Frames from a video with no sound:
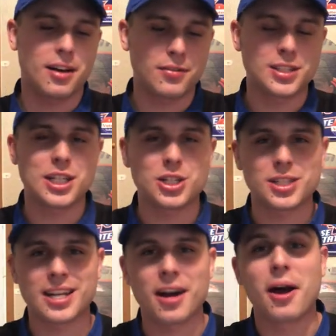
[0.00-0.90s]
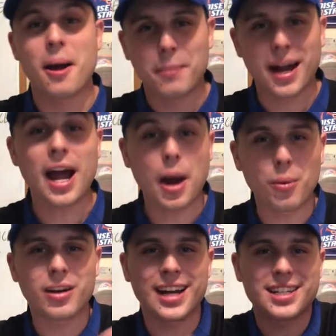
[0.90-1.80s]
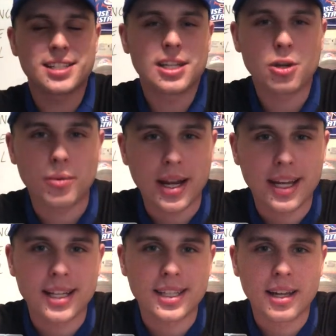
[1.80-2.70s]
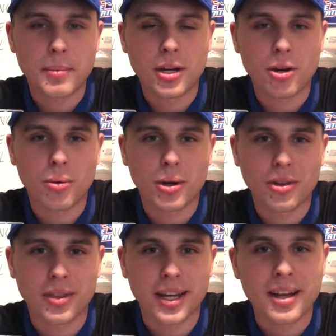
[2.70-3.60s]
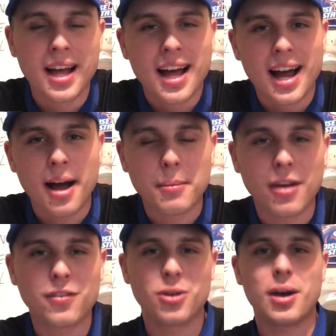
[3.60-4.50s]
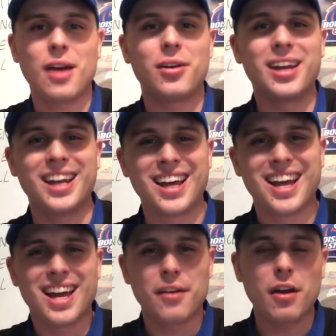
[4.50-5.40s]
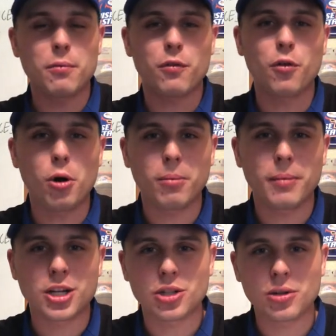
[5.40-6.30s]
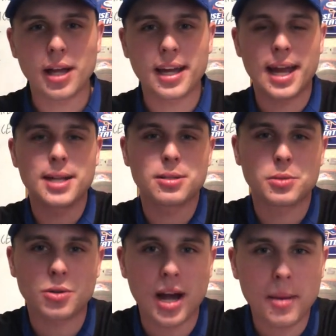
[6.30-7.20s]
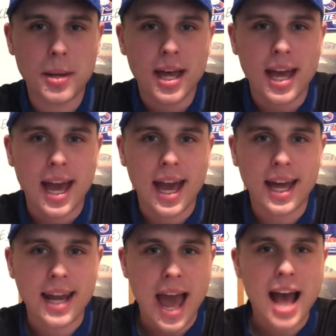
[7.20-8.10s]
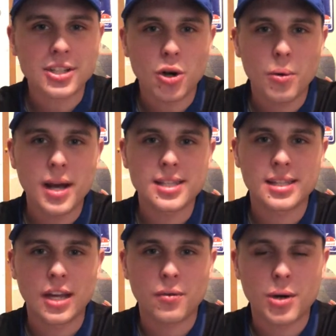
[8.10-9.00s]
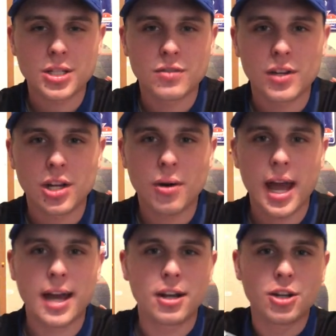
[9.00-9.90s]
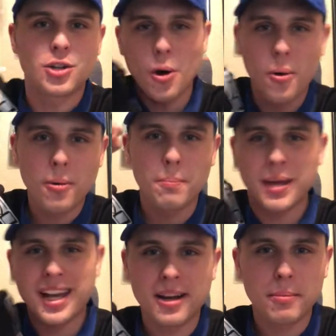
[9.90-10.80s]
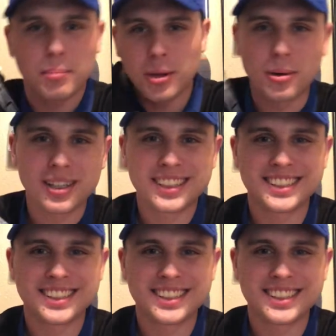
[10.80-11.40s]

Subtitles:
facetious there, but I would like to see your rankings and let me know what you think. If you haven't before, make sure you like and subscribe. And as always, thank you for watching this video, and go Big Blue.